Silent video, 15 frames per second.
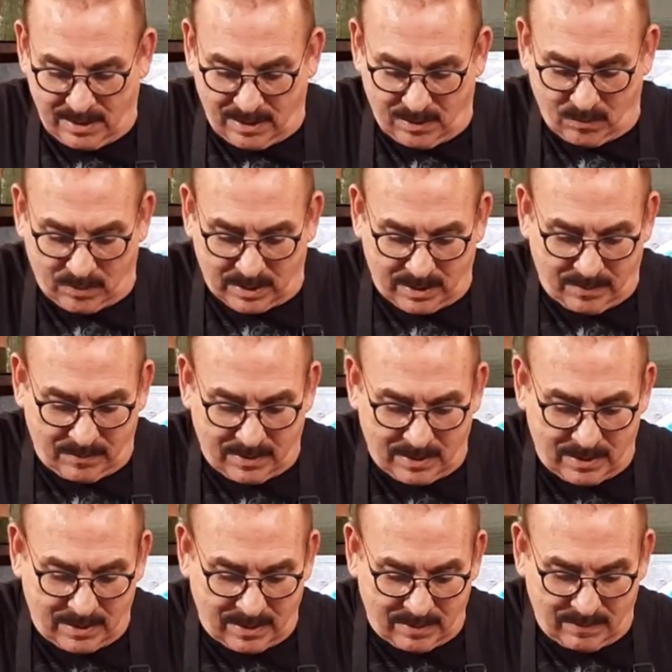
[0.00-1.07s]
Okay,
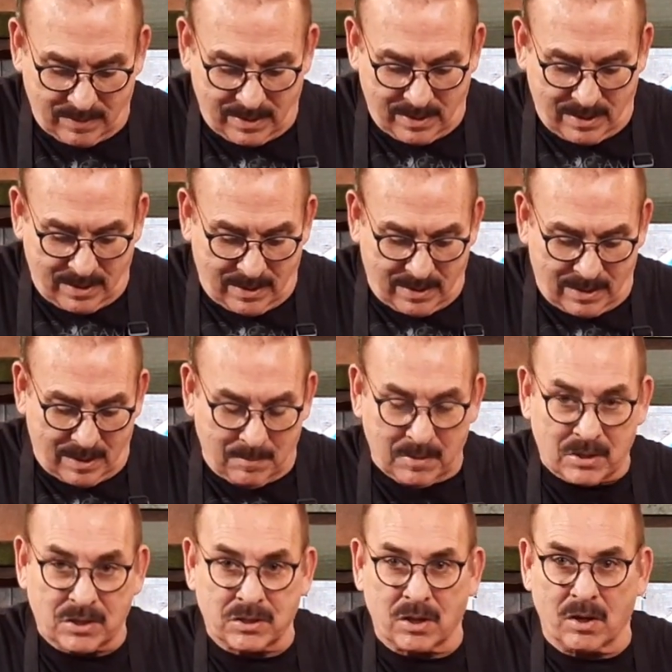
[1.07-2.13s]
let me
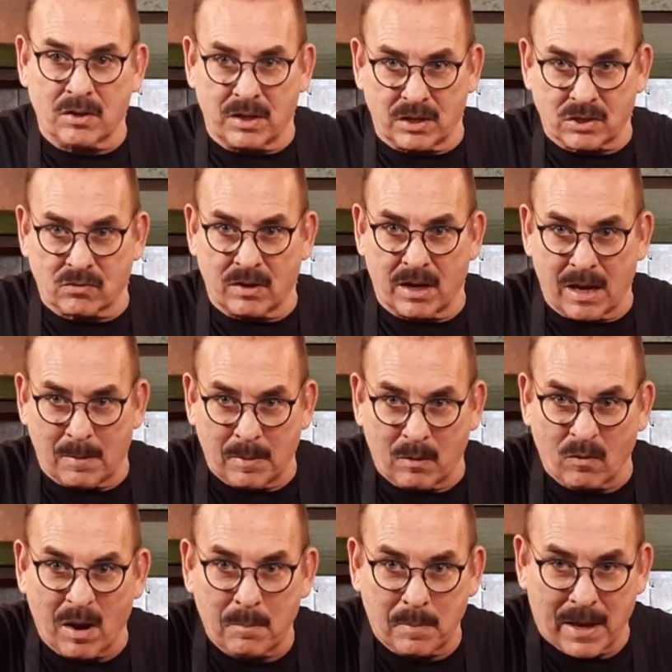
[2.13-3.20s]
stir this around. I'll be
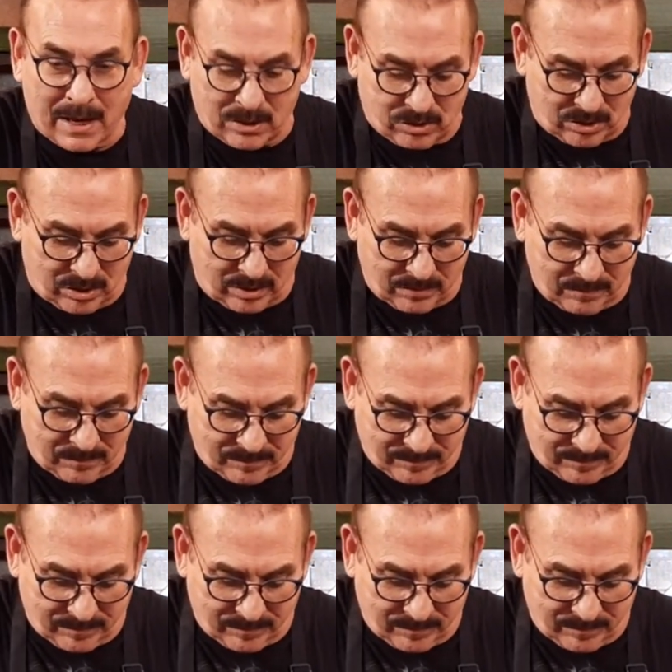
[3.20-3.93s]
right back to you.